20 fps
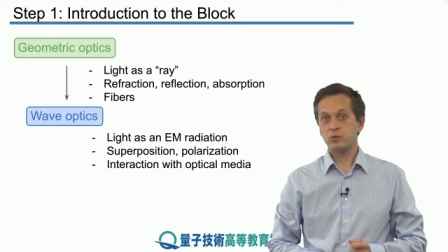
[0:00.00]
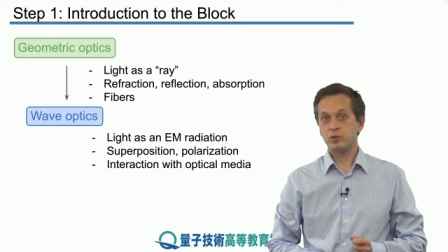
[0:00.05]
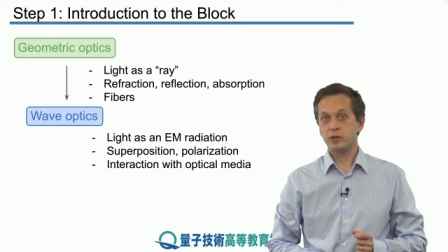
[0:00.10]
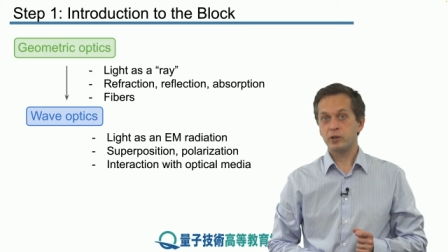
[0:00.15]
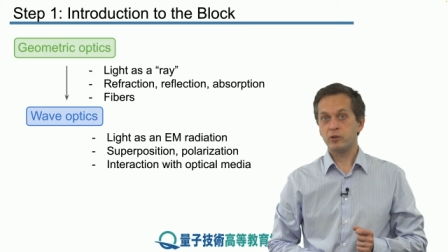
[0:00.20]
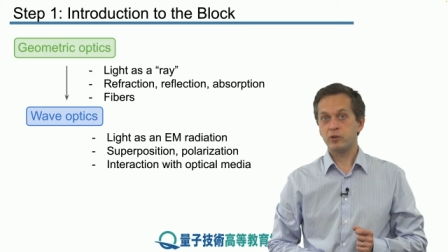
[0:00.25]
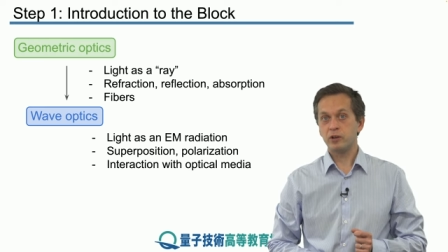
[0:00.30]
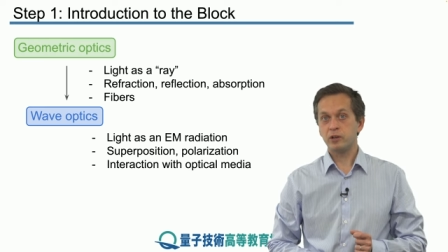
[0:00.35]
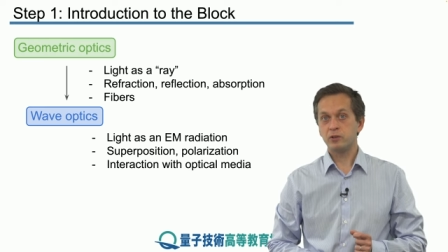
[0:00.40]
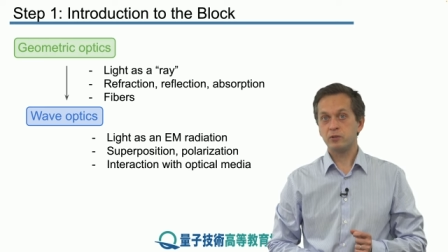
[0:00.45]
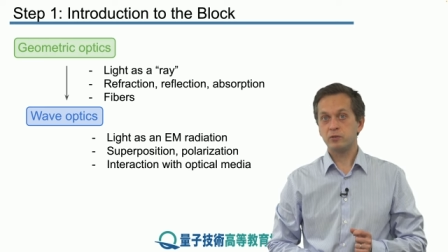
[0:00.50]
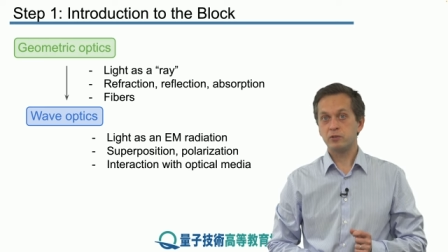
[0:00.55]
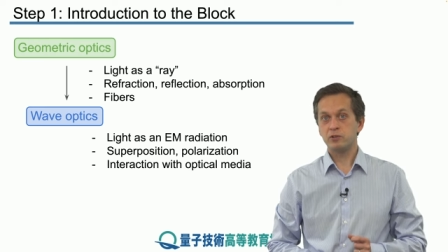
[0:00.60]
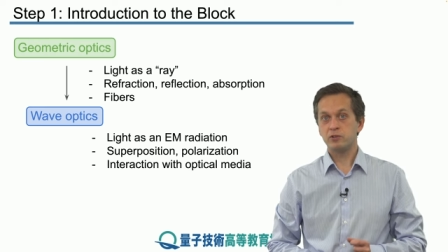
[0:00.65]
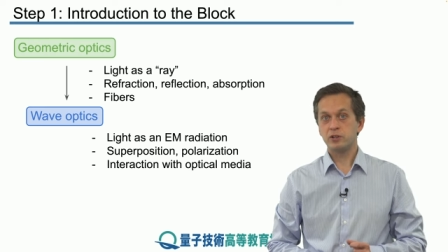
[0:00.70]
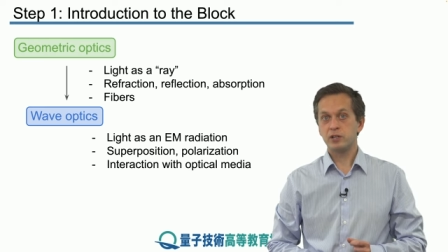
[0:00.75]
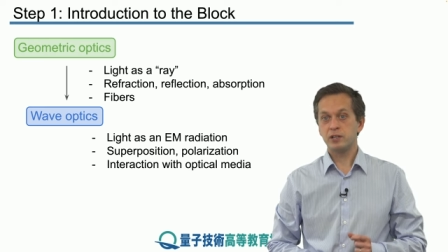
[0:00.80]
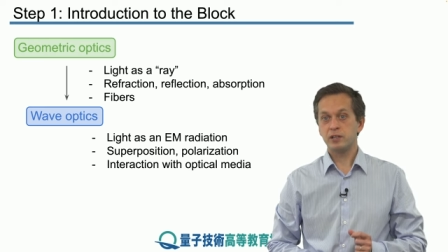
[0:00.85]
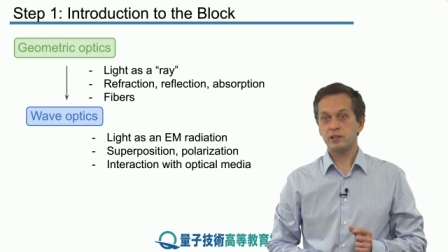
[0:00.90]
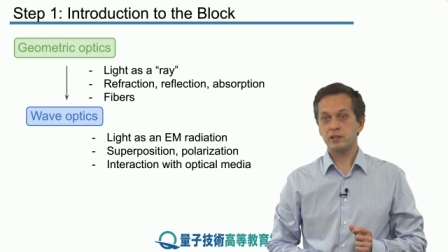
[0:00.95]
we're going to
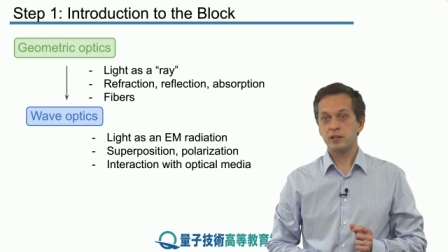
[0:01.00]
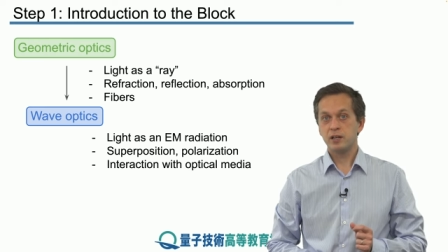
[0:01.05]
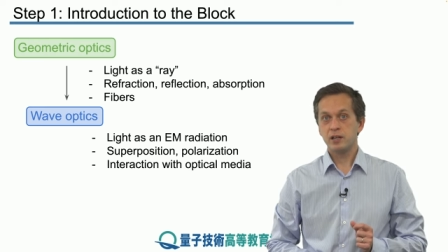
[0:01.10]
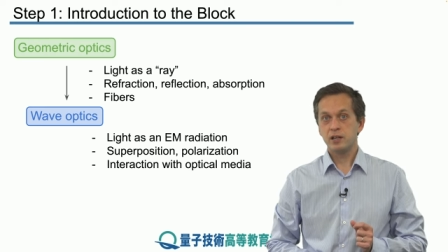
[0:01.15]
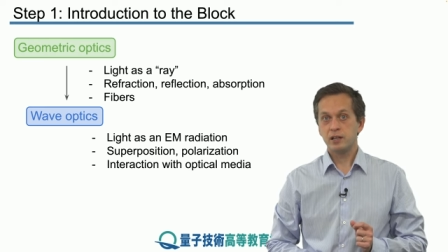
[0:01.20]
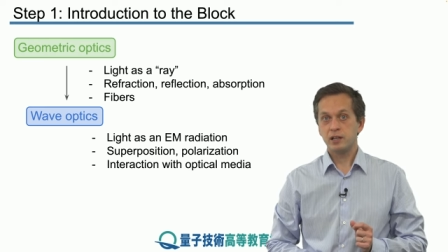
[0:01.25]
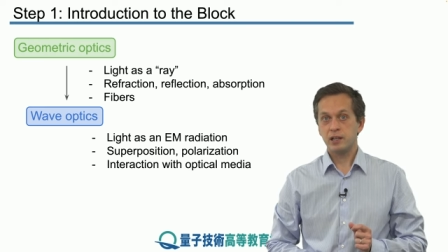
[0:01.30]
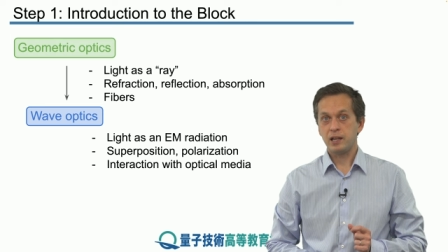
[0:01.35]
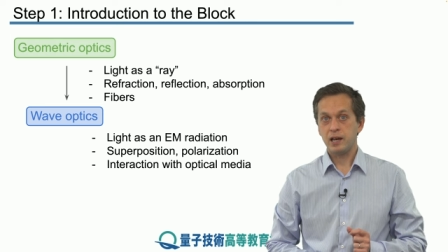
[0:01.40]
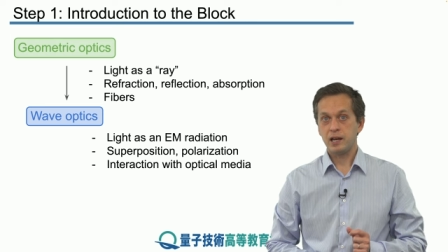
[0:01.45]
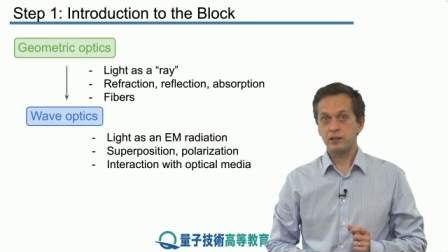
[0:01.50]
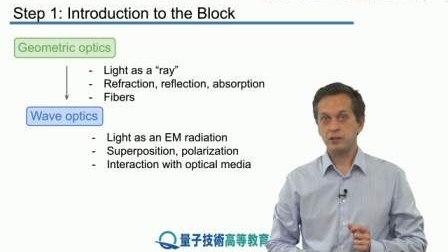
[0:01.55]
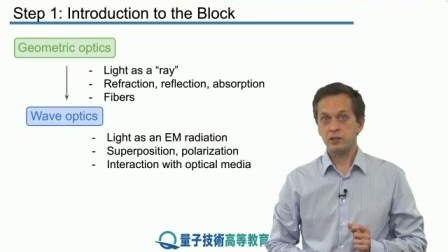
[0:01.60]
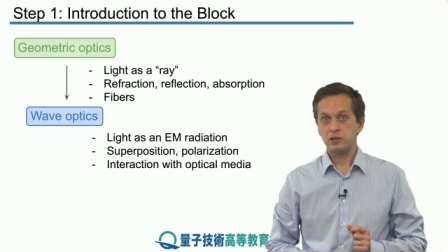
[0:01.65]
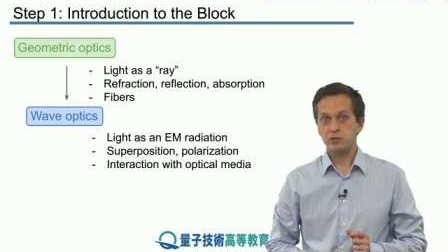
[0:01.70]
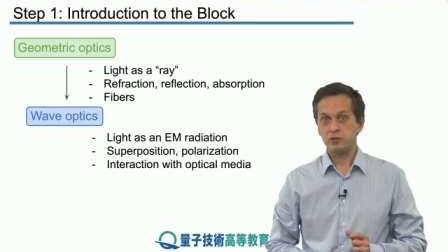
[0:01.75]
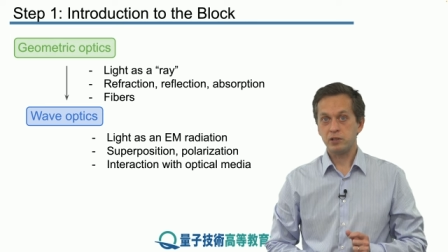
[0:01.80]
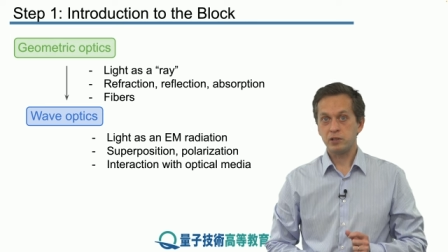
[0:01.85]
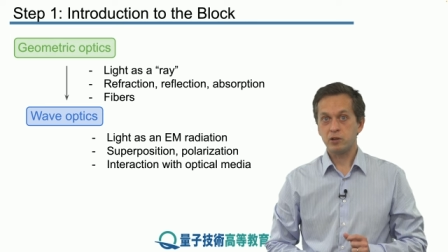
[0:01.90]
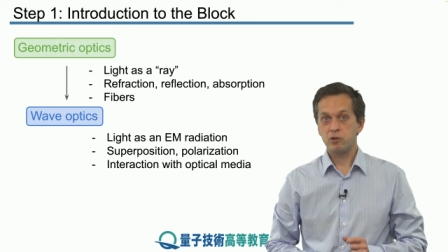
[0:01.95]
treat light
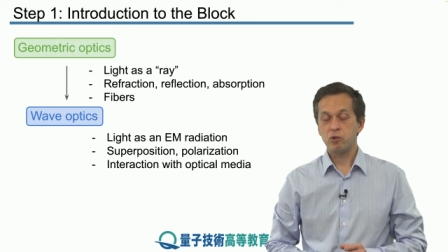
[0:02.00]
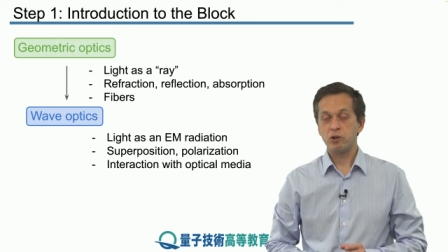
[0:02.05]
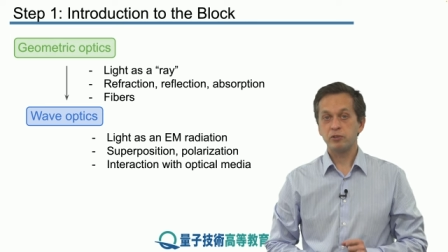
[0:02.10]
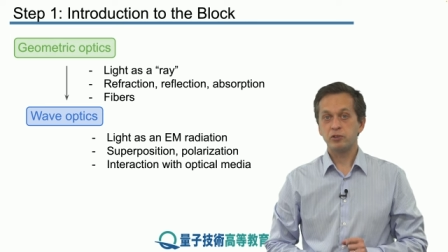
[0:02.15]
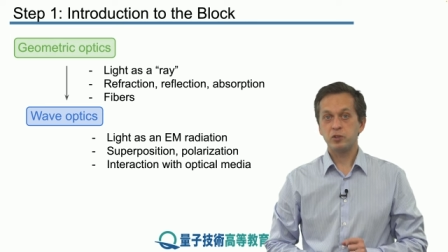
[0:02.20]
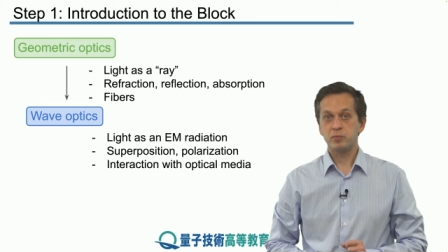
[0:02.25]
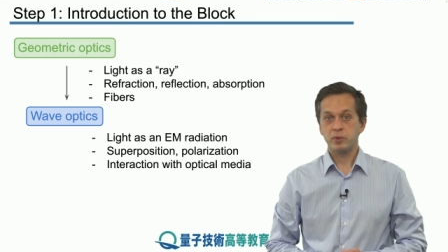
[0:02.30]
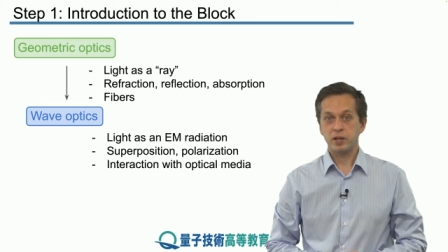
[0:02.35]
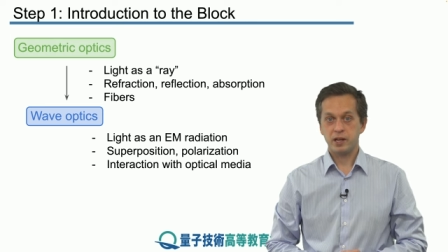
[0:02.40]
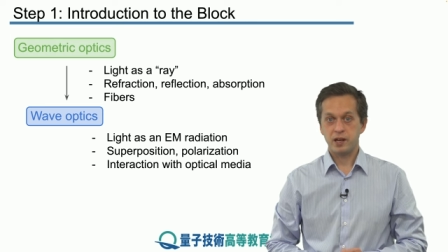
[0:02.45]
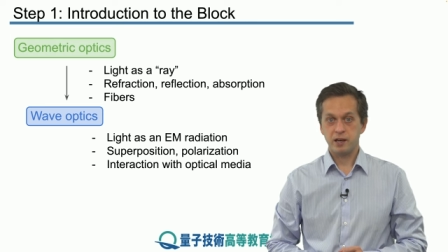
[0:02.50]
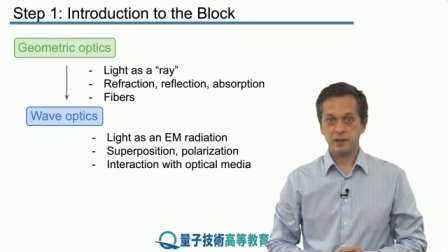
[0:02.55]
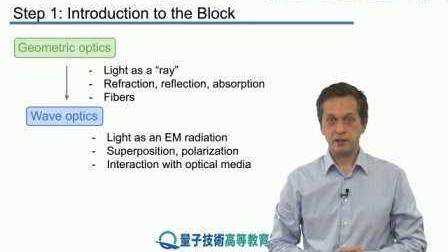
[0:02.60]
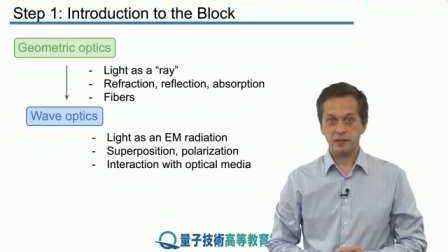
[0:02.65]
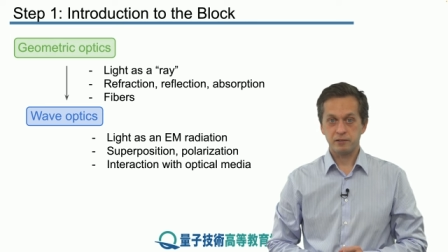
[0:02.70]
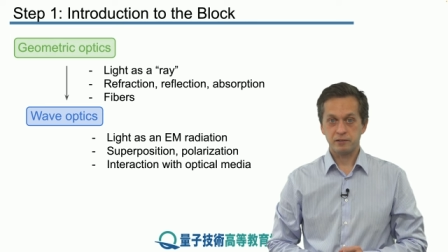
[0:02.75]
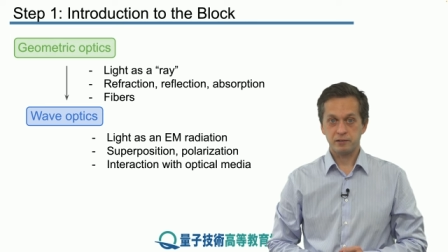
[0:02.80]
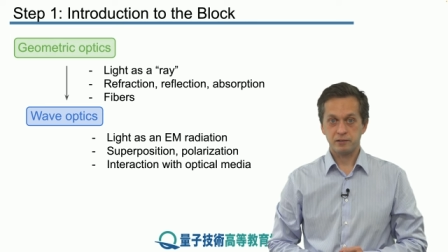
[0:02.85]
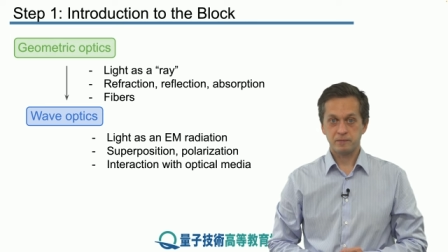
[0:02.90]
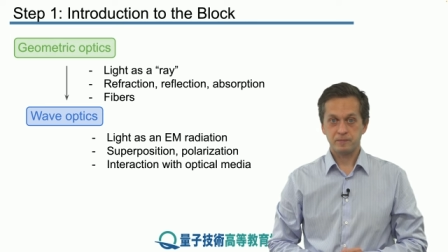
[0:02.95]
using quantum
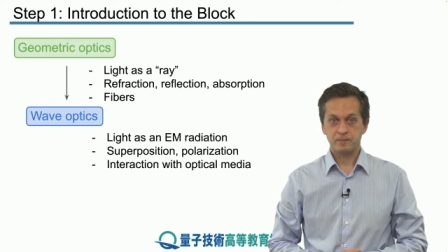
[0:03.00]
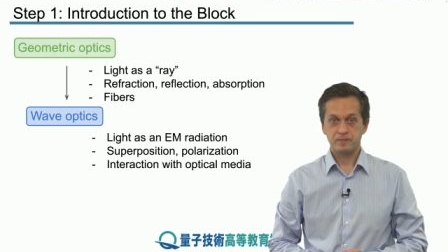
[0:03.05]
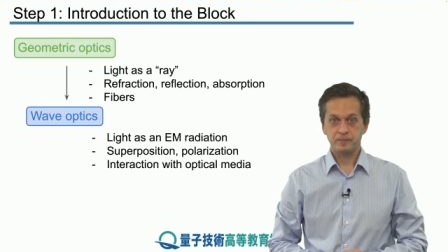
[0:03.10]
mechanics.